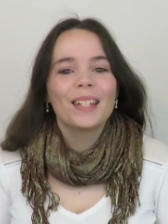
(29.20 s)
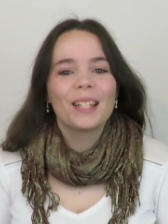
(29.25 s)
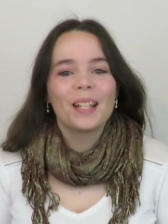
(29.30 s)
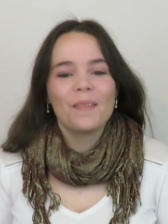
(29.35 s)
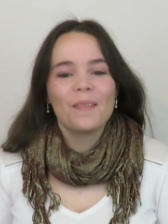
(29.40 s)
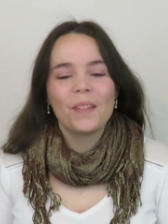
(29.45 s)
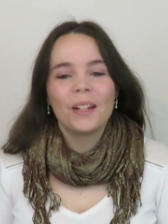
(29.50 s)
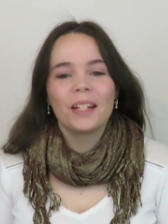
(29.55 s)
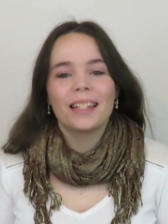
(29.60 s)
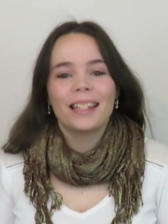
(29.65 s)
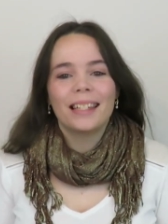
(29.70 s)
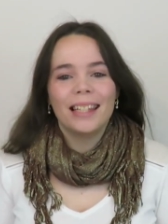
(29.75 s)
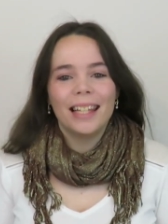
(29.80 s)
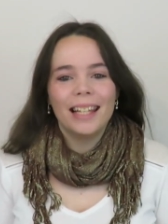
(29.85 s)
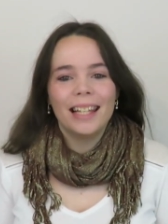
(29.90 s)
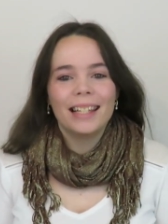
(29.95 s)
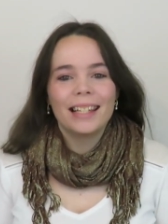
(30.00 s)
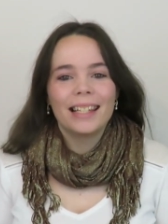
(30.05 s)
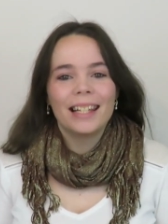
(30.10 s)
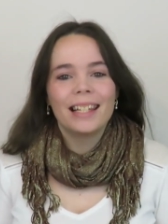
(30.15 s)
someone
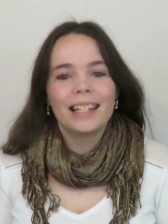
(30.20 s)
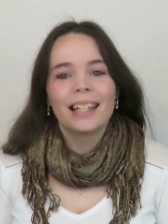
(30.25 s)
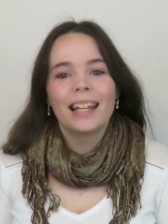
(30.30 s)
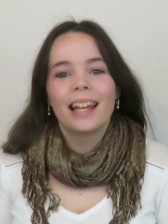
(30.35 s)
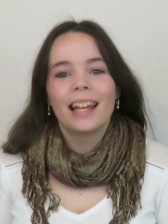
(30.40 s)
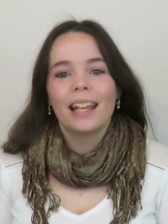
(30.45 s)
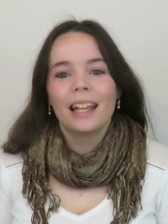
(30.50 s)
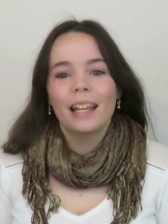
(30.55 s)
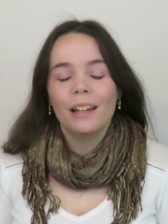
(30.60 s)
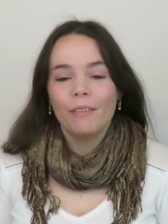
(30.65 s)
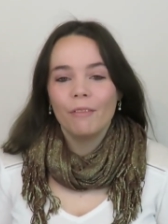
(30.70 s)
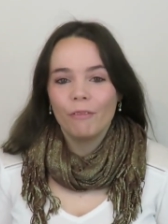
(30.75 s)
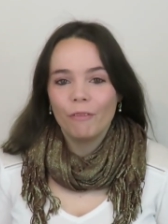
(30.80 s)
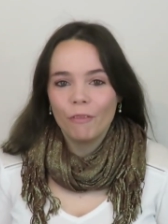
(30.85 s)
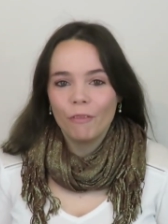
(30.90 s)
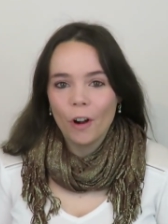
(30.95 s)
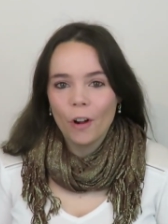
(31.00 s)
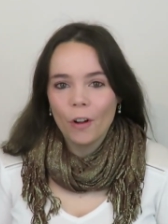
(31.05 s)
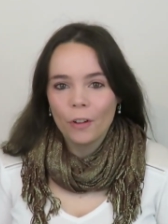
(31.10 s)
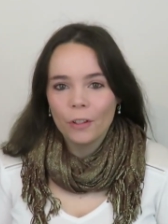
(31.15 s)
sneezes in
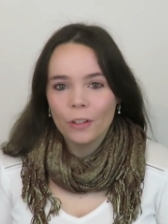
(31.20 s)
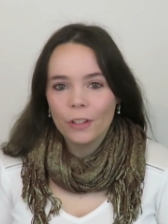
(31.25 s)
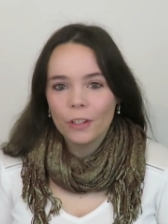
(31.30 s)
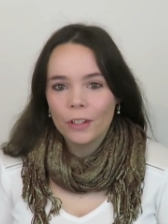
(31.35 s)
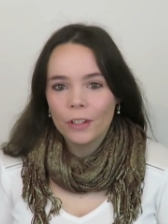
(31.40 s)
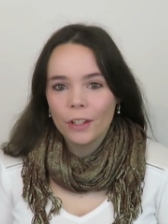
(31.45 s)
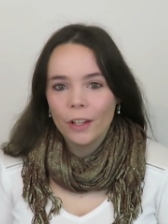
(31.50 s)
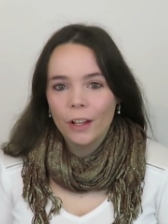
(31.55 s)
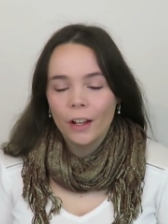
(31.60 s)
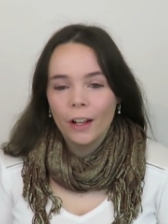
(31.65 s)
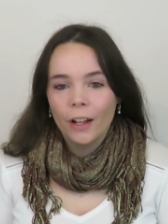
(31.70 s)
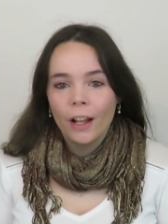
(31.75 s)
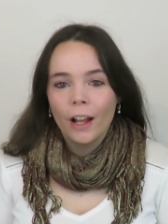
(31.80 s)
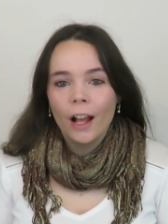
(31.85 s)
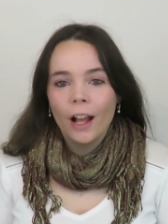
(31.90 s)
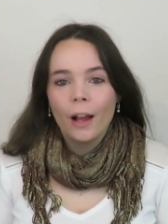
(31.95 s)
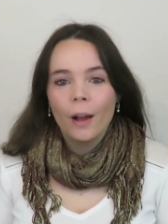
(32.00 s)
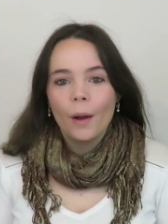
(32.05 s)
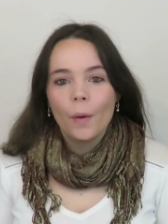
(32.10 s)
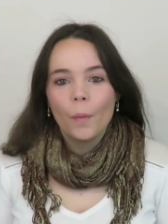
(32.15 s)
France,
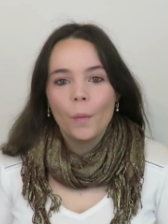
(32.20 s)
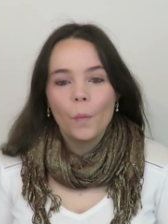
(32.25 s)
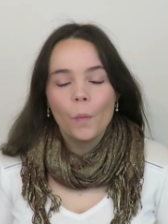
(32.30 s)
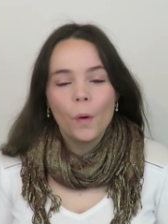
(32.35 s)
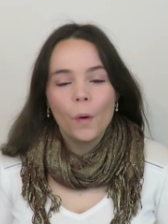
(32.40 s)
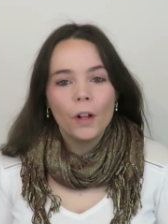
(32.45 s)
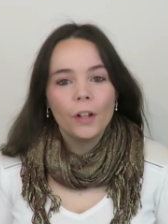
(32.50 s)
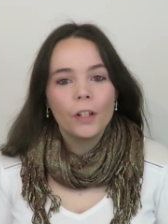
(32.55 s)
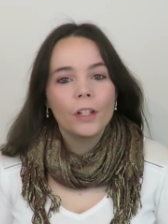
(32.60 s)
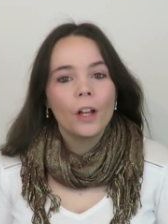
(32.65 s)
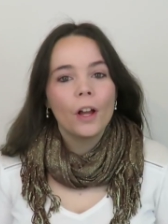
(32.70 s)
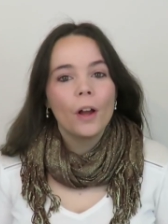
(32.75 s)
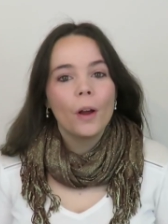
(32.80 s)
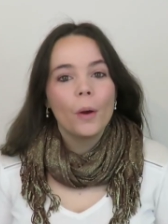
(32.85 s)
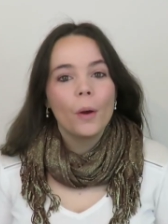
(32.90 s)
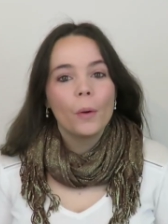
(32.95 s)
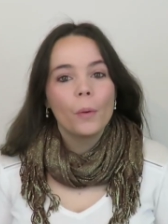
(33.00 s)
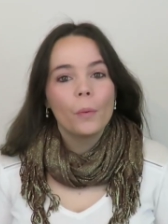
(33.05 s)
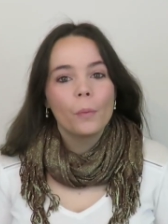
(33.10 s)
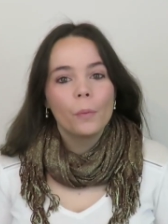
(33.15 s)
what
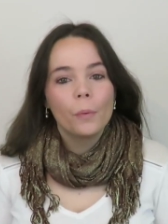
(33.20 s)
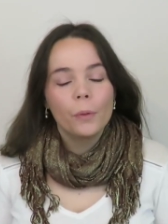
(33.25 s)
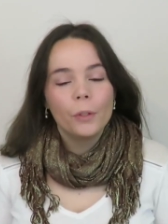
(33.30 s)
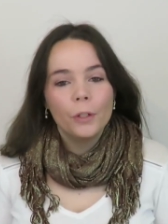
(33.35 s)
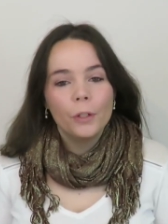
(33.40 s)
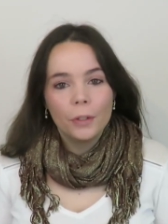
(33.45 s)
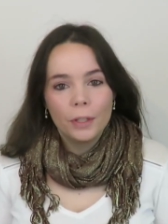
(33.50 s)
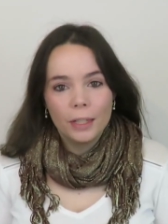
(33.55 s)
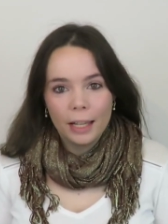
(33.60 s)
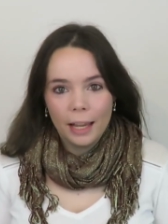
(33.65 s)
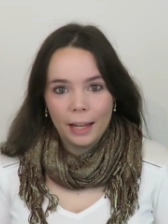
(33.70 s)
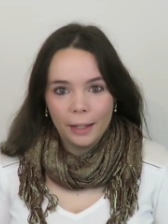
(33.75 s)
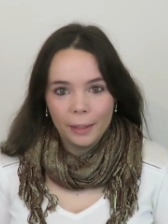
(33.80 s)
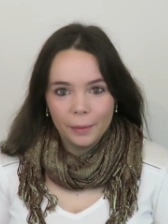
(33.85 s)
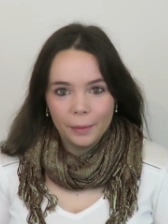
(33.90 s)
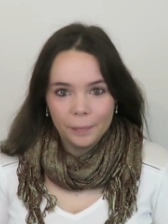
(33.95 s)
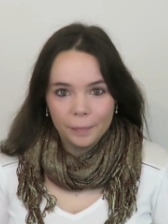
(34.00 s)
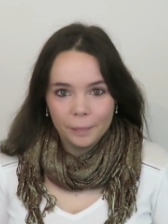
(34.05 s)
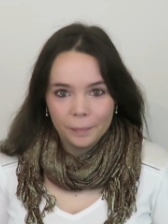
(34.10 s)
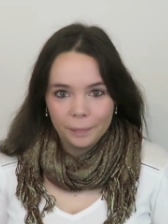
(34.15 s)
would you say?